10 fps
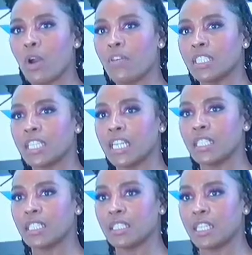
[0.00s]
Where is
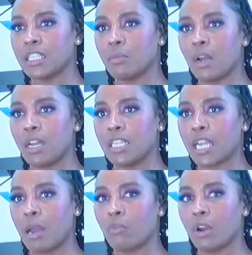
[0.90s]
TT
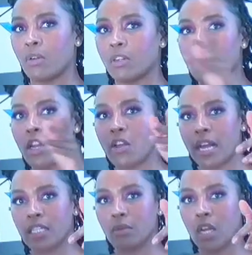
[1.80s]
Marley's camera? I know
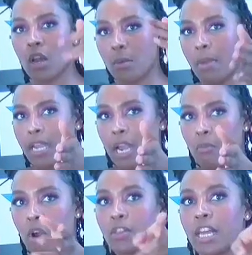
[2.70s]
that's my
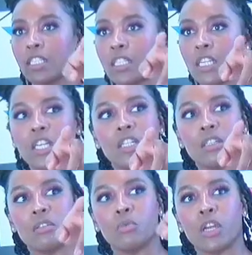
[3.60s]
camera. Oh, that's.
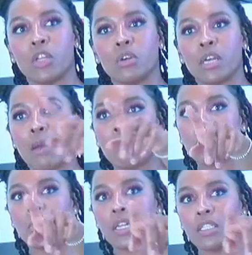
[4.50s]
But your
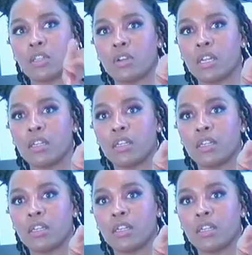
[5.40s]
camera is where, sorry?